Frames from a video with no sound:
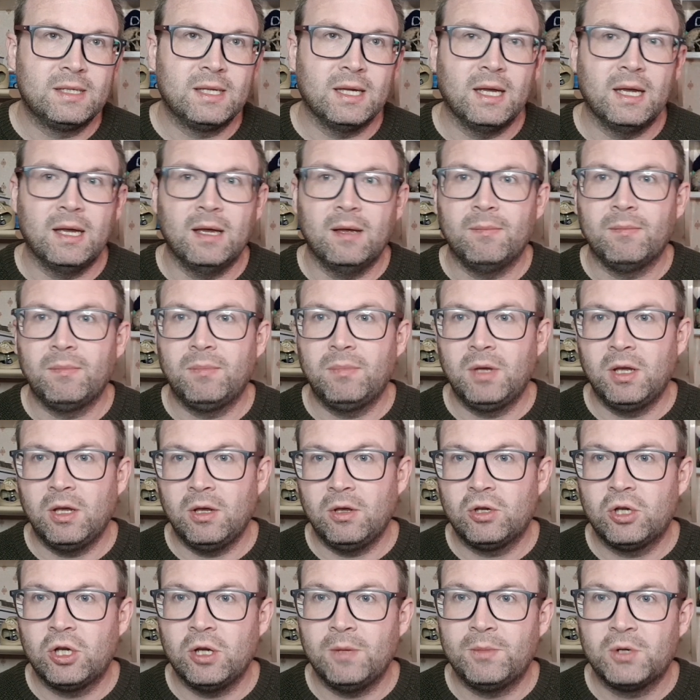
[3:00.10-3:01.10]

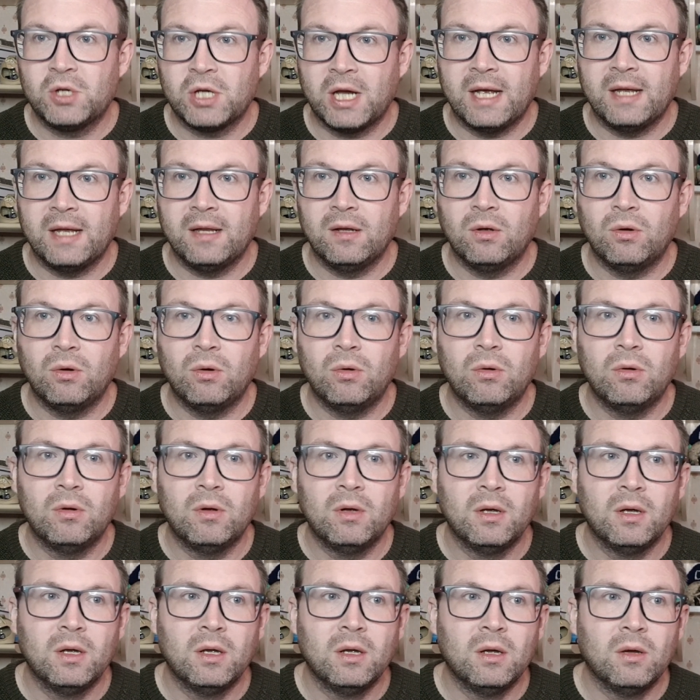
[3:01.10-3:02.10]
YouTube channel.
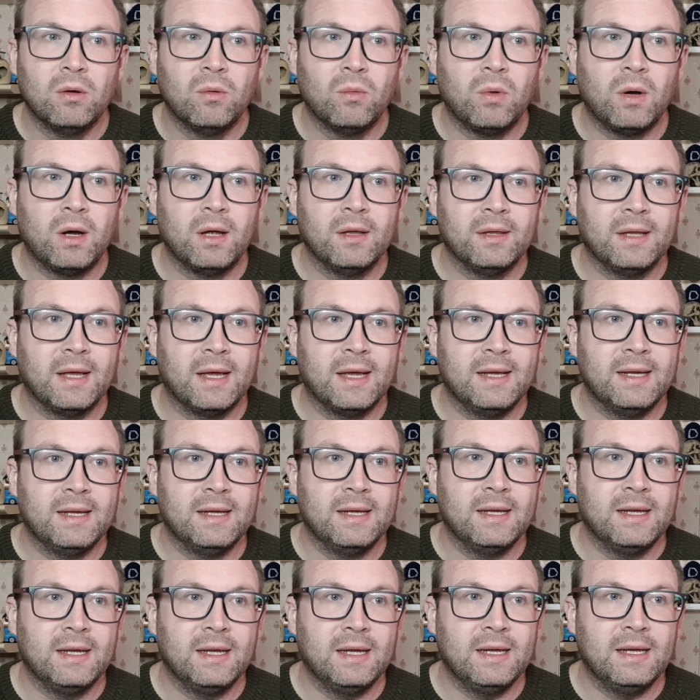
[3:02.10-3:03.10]
One that
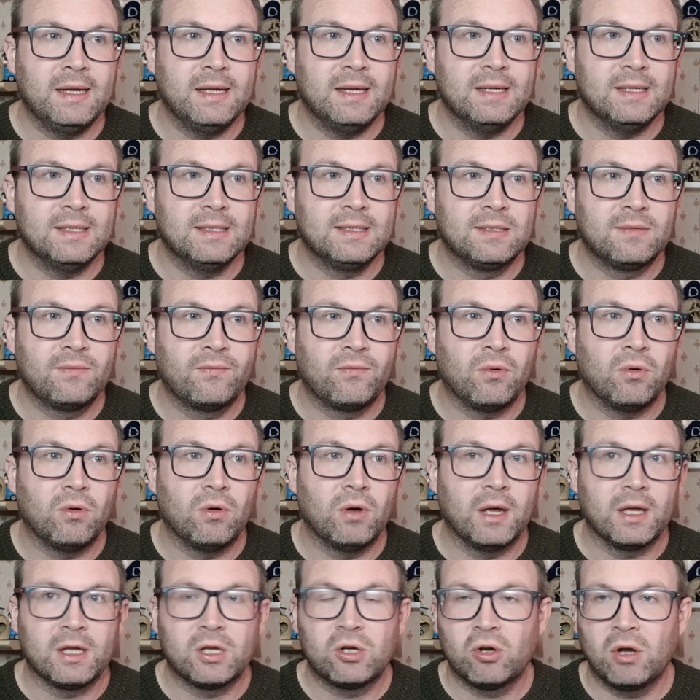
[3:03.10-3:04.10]
is
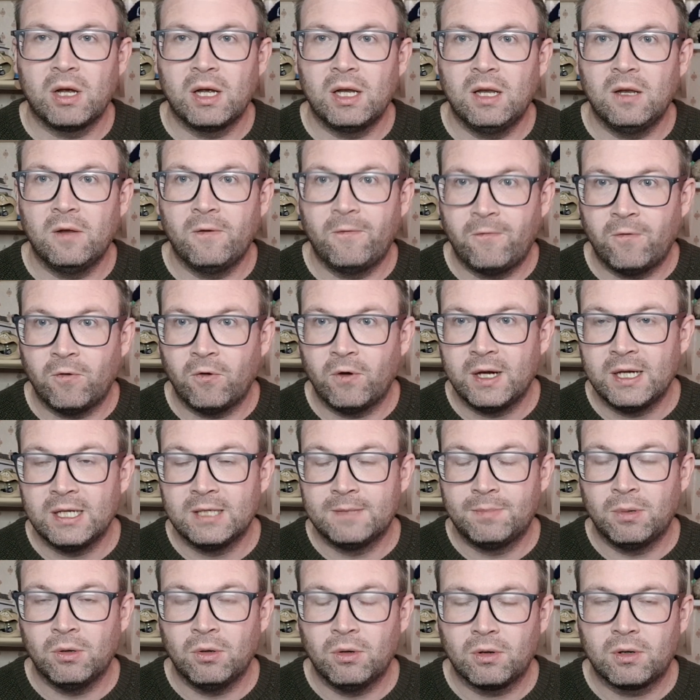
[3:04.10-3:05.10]
for a trailer for his
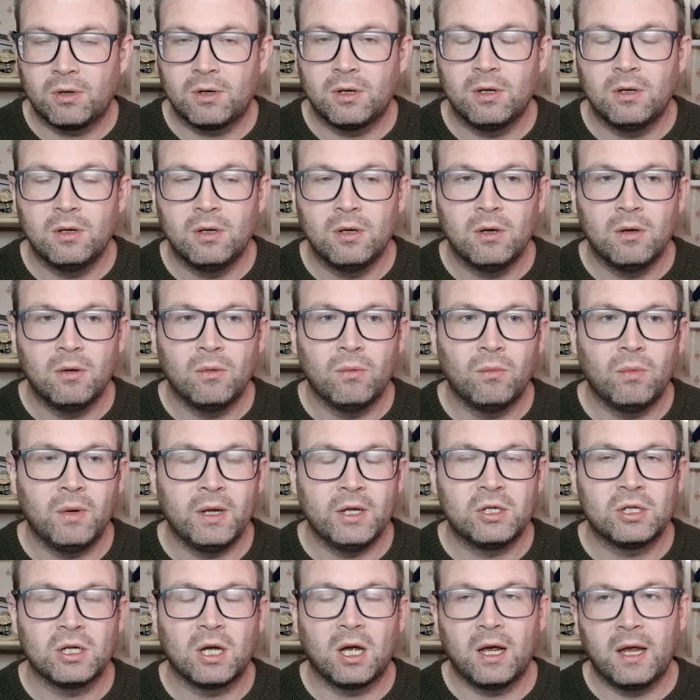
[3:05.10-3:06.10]
book,
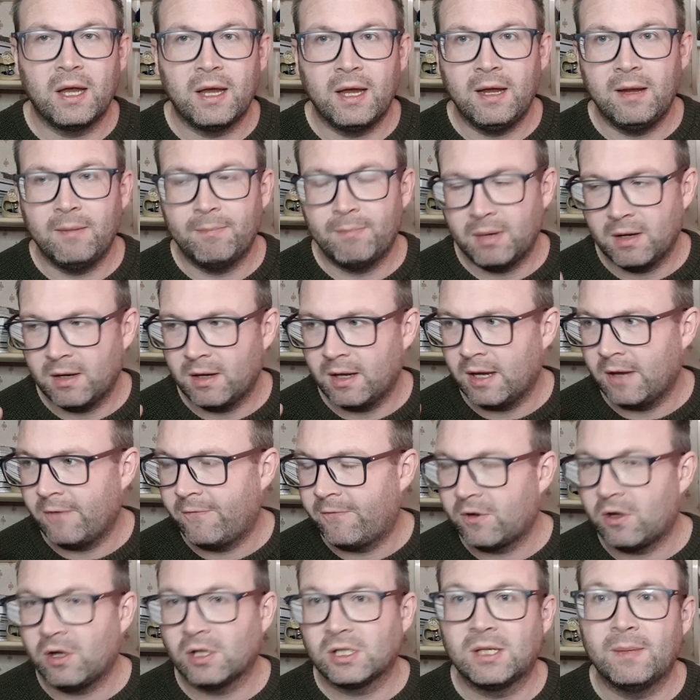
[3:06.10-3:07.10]
which I
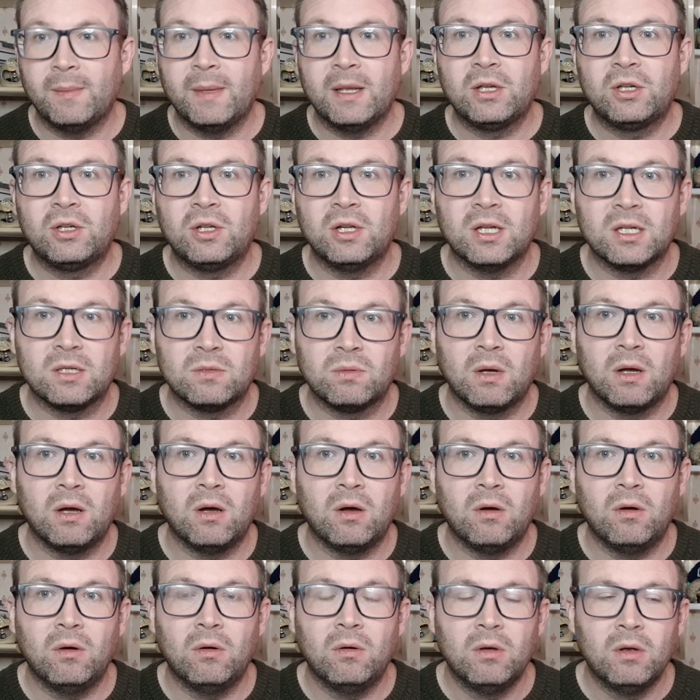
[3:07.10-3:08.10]
forgot to mention as
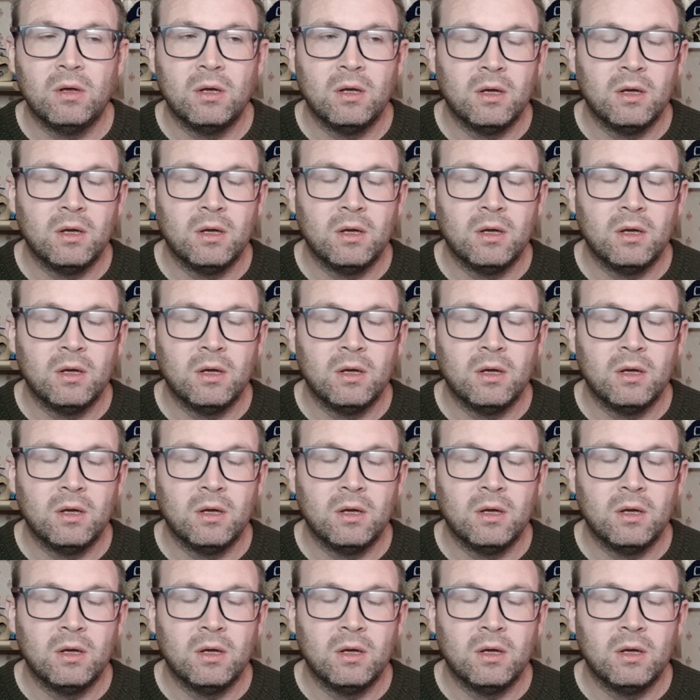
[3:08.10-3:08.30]
well,